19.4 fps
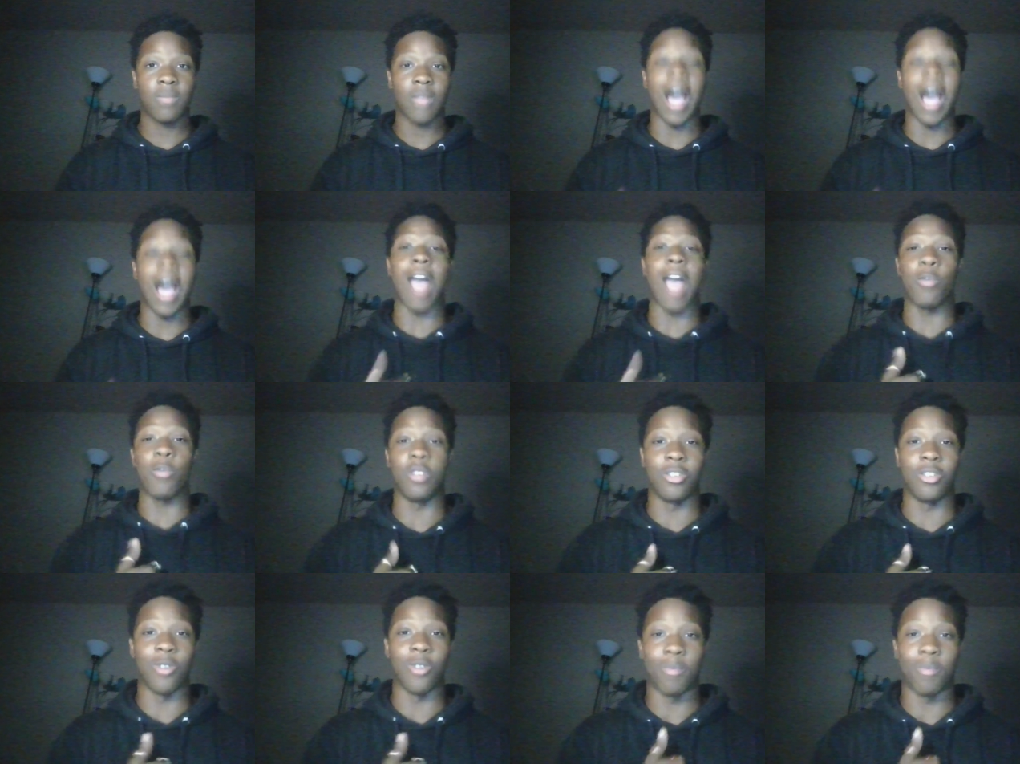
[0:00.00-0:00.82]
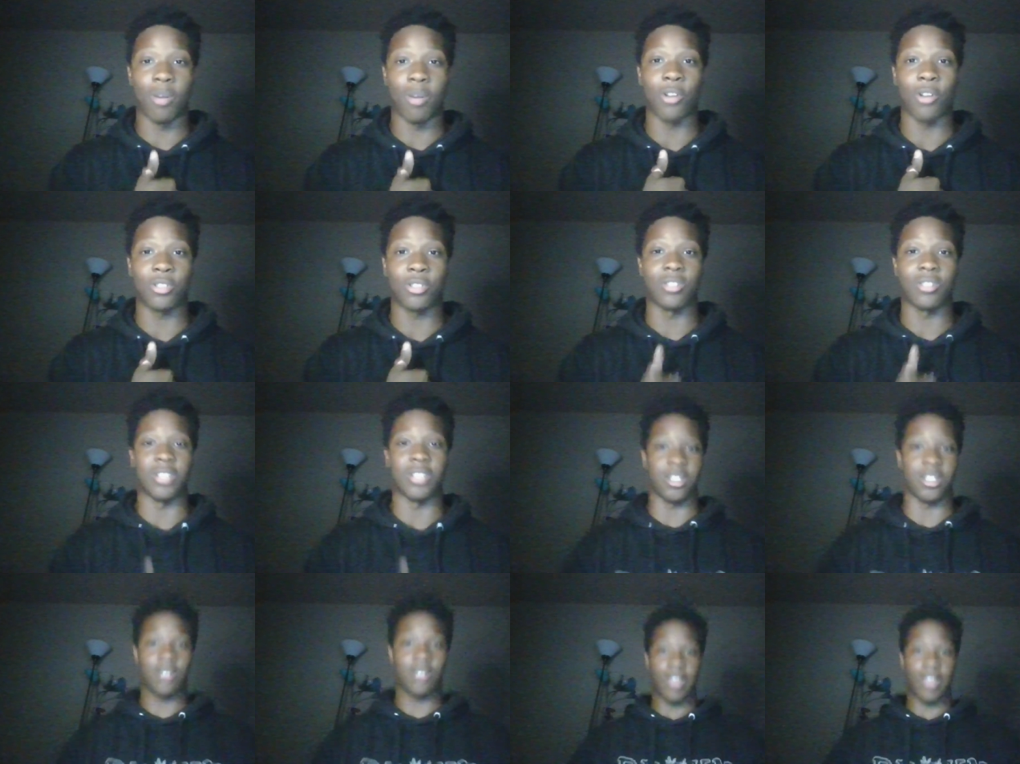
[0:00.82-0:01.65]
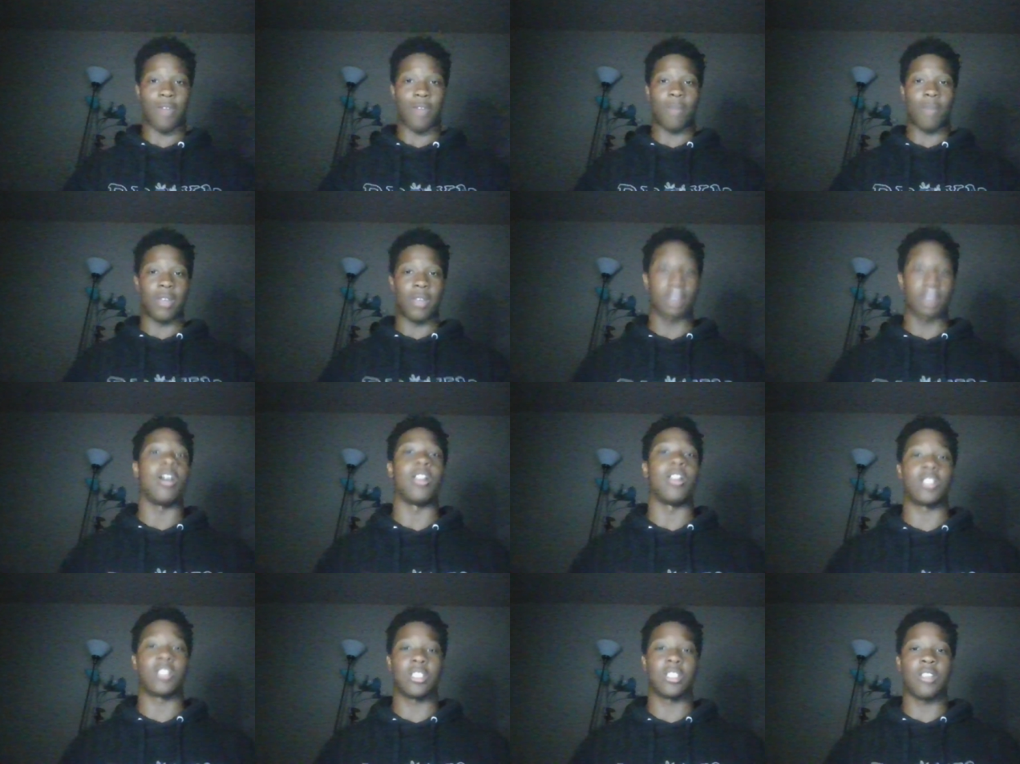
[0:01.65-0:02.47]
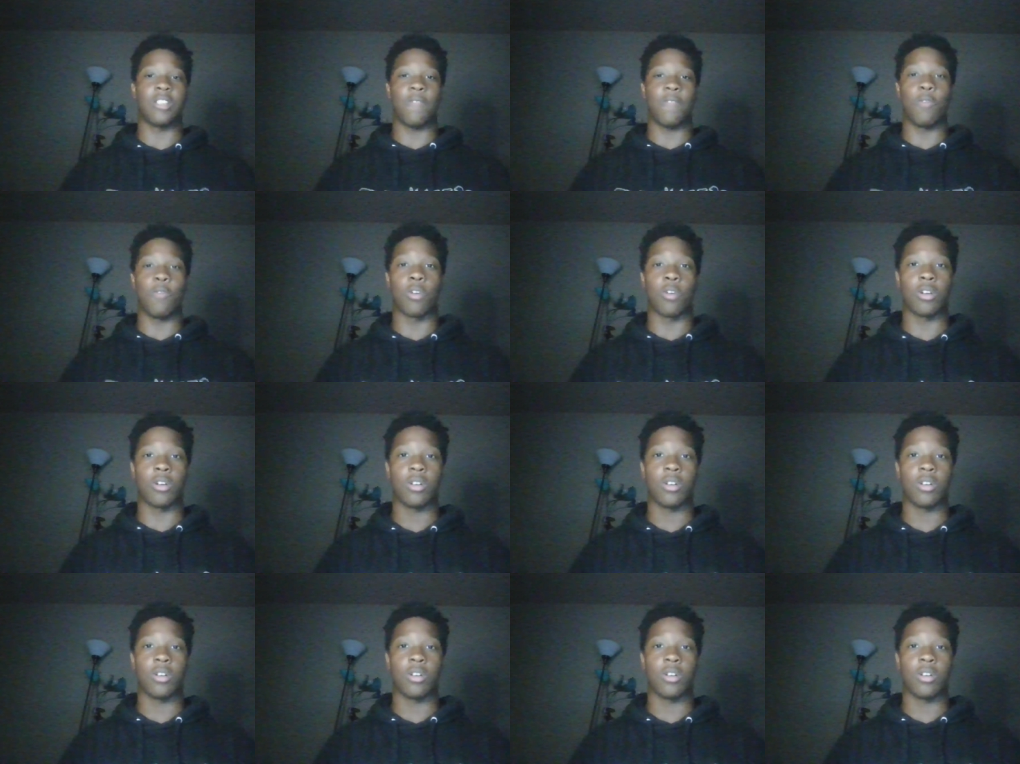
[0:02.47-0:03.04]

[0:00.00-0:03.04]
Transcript: I would do it personally, if I'm being honest. Except for